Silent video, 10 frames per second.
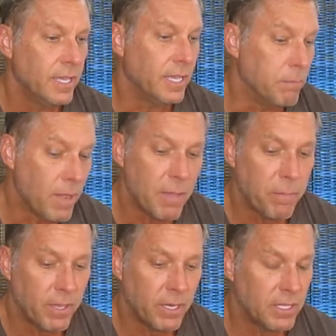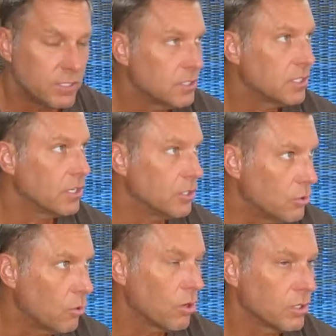in my opinion, this is
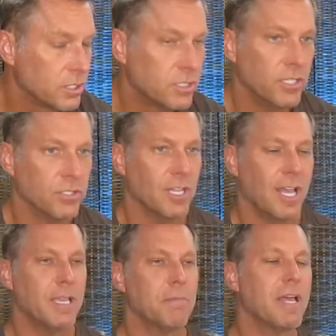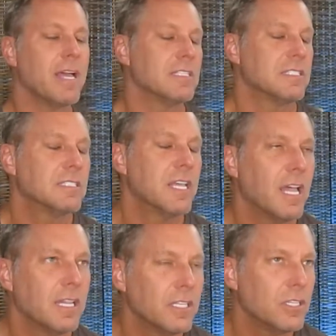your decision. I am not
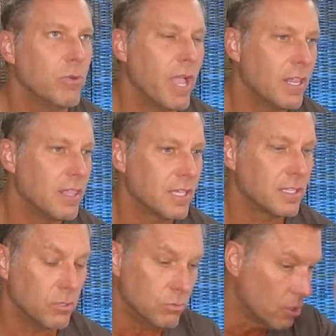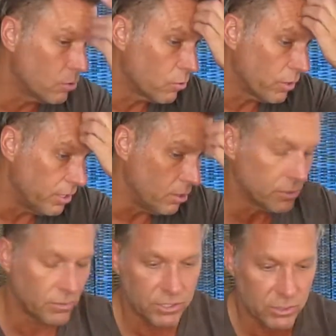telling you anything that you don't already know.
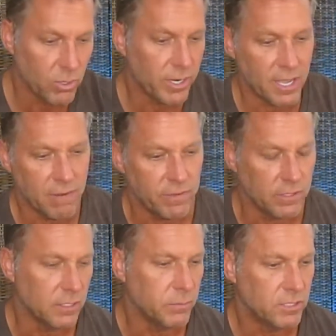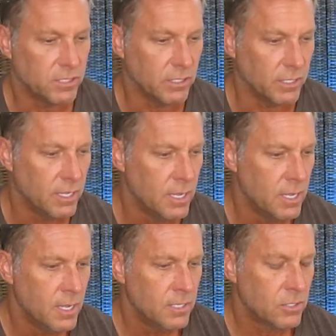So, this is where I kind of feel a little bit silly
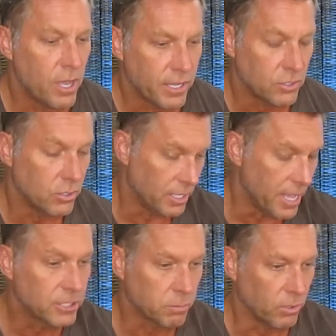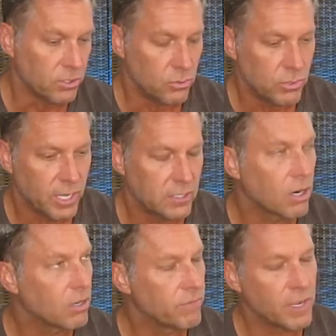talking to the experts, and you guys
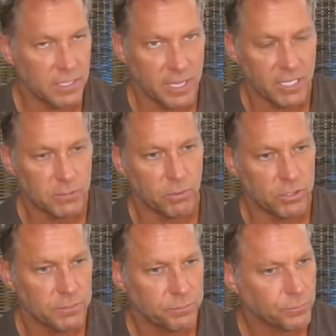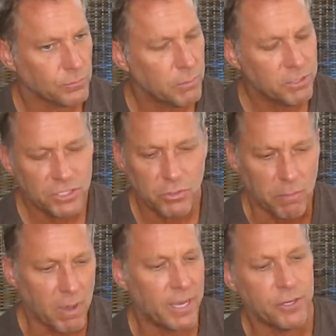are, in fact, the experts. But just to
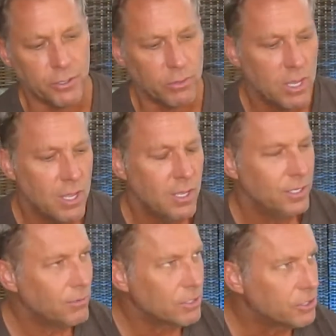remind you, you're in